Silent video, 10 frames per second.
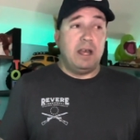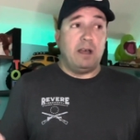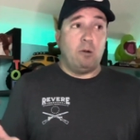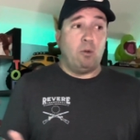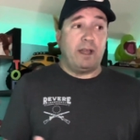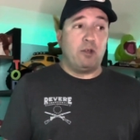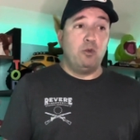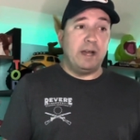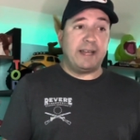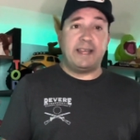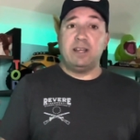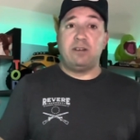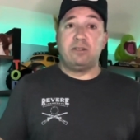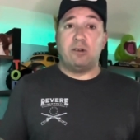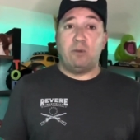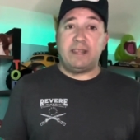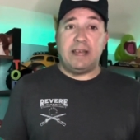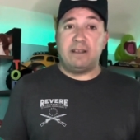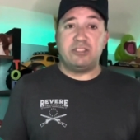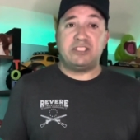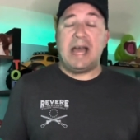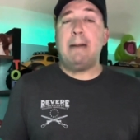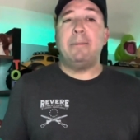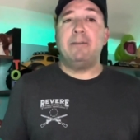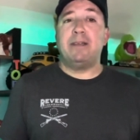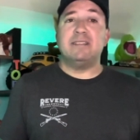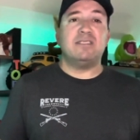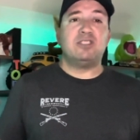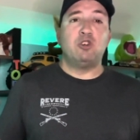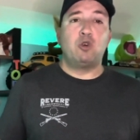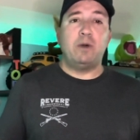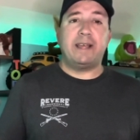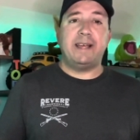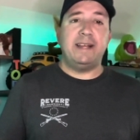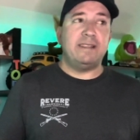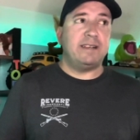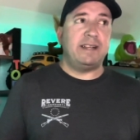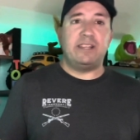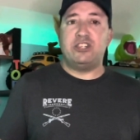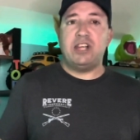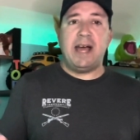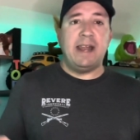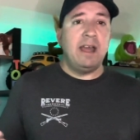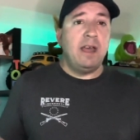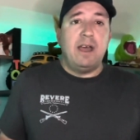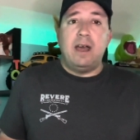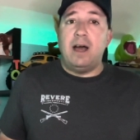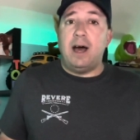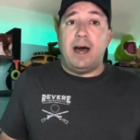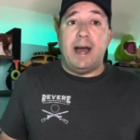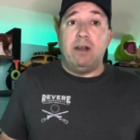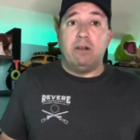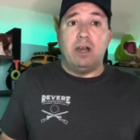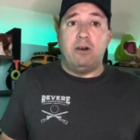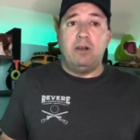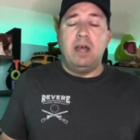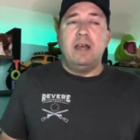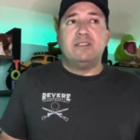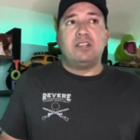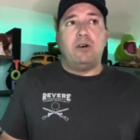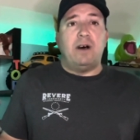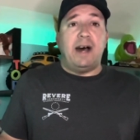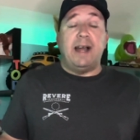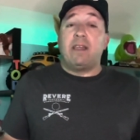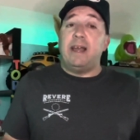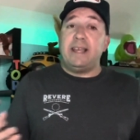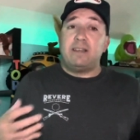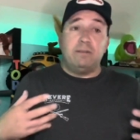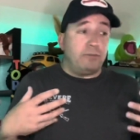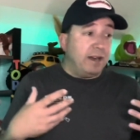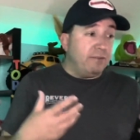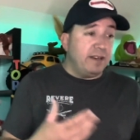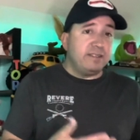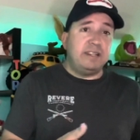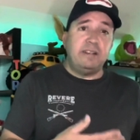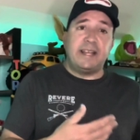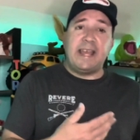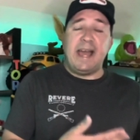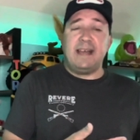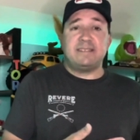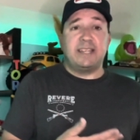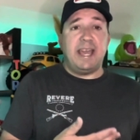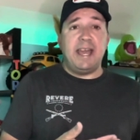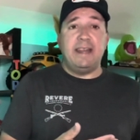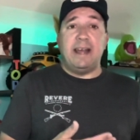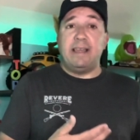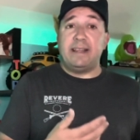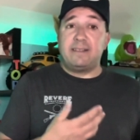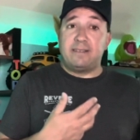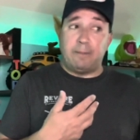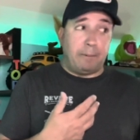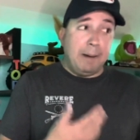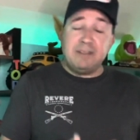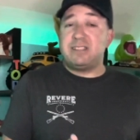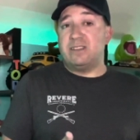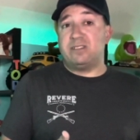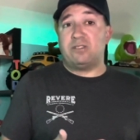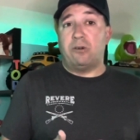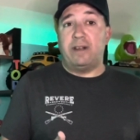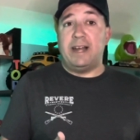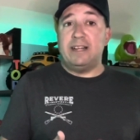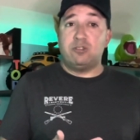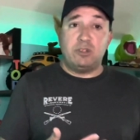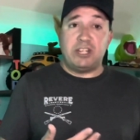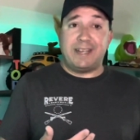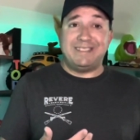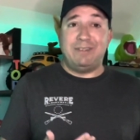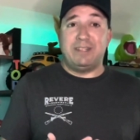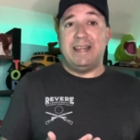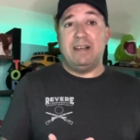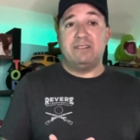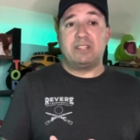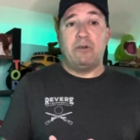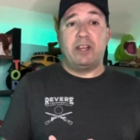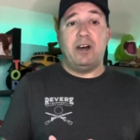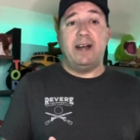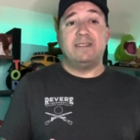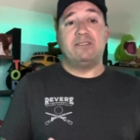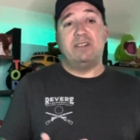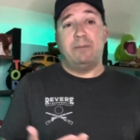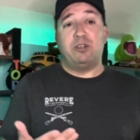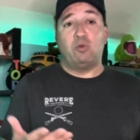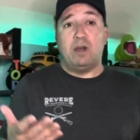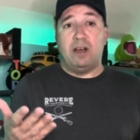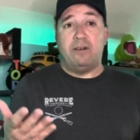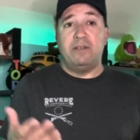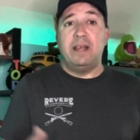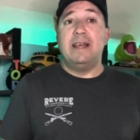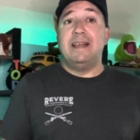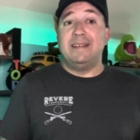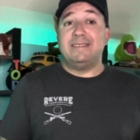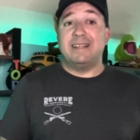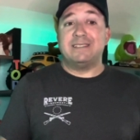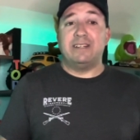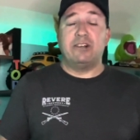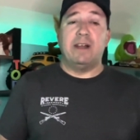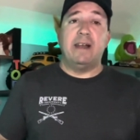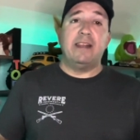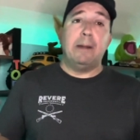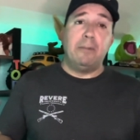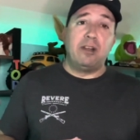like, who got killed or what the hell just happened, because it's so quick cut and tightly shot. I don't know. So I like Ryan Reynolds here in the cast. Again, I like the premise of this story. I just wish I could see what the hell is going on. So at number 12, Six Underground. At number